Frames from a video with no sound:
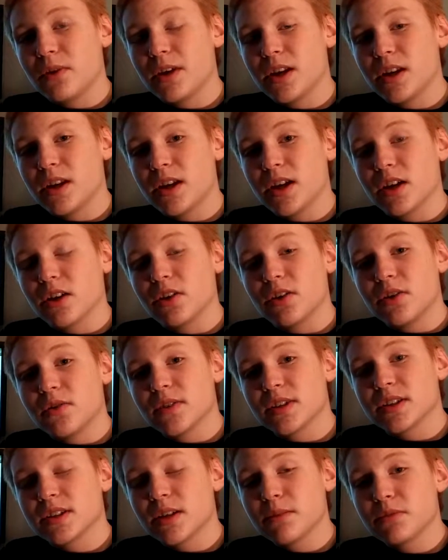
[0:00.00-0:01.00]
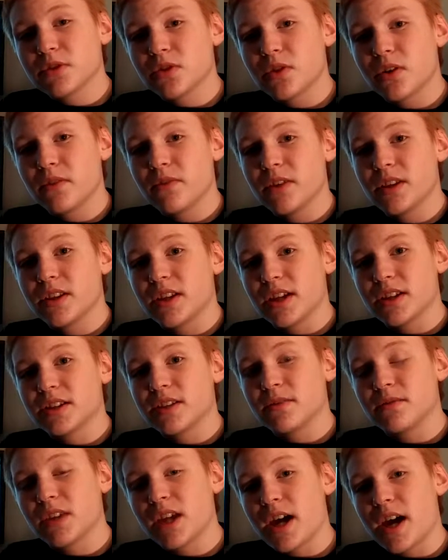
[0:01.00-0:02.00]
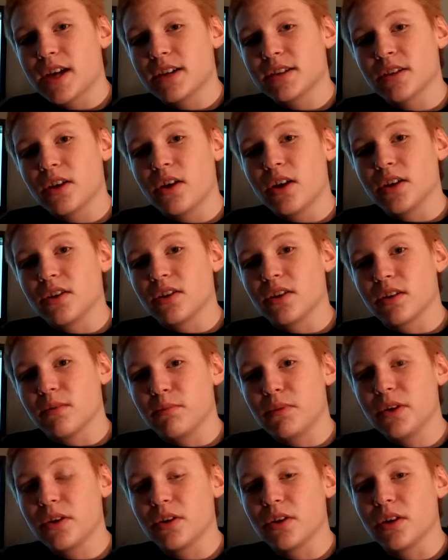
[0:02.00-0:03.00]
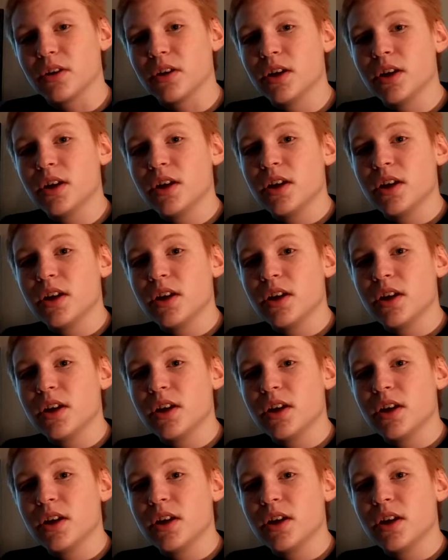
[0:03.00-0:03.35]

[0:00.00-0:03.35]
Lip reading: editing or doing some sort of intensive task on their computer.